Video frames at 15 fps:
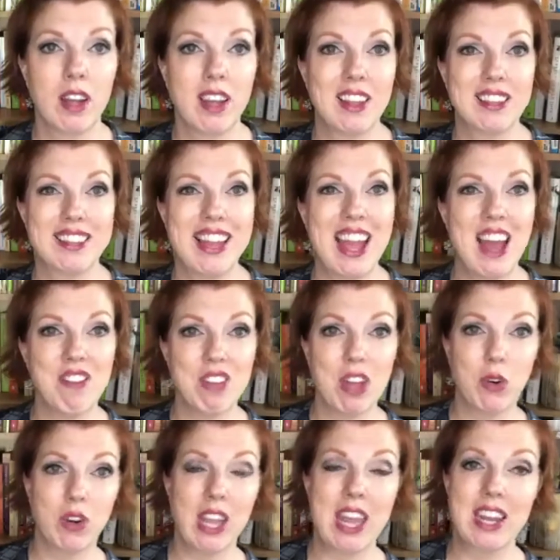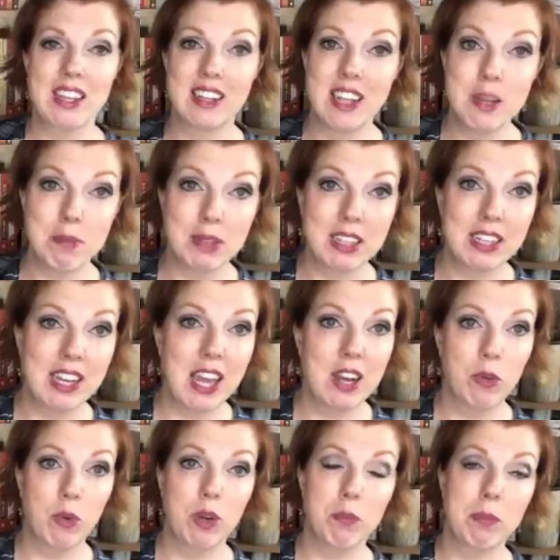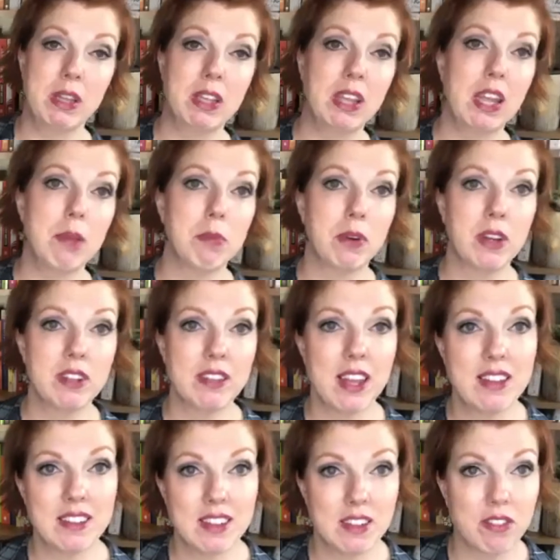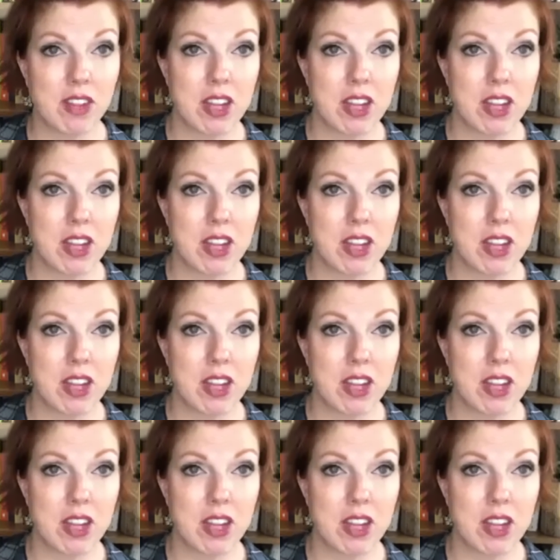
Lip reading: to have that organic labeling, and it would be labor intensive